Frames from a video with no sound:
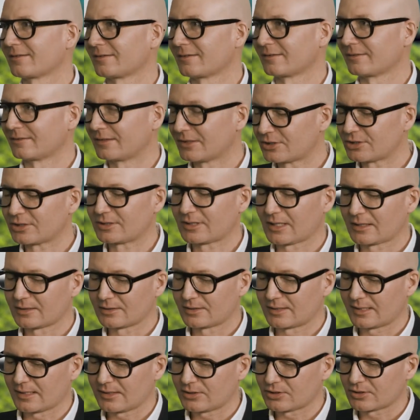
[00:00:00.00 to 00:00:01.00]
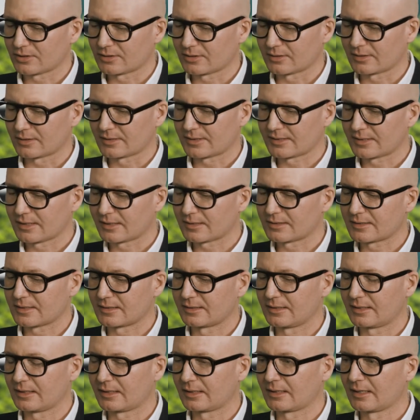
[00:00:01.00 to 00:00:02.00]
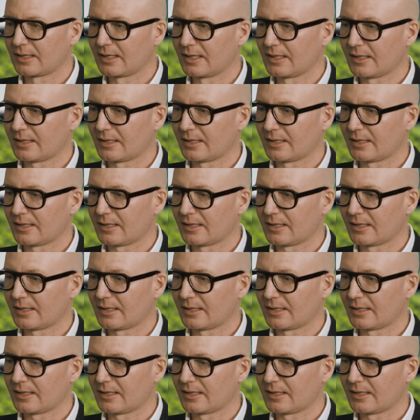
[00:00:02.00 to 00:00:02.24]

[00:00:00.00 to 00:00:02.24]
digitalization certainly